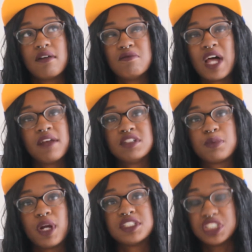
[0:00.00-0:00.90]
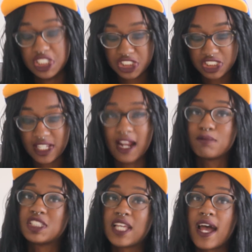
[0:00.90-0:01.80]
not even depression, he just said
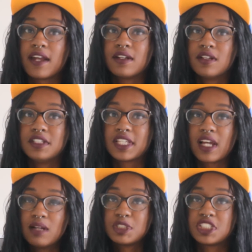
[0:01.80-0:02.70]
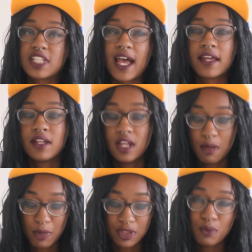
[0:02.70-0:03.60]
I'm sad. He's like, I'm just sad.
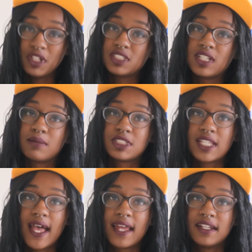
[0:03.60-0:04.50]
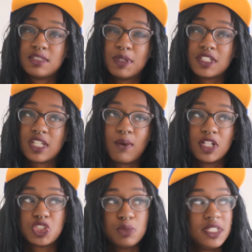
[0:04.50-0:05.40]
But the reason I'm sad is because I
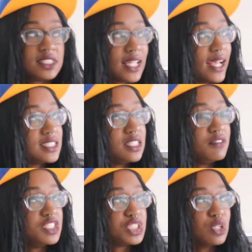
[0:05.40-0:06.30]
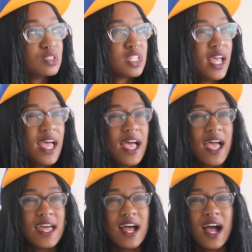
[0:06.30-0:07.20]
watch too many sad TV shows.
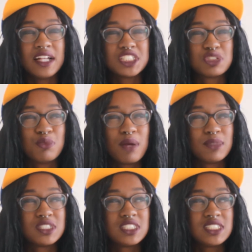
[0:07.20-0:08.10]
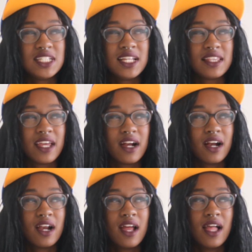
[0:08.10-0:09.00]
And I just remember sitting
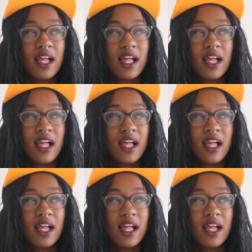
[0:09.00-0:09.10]
there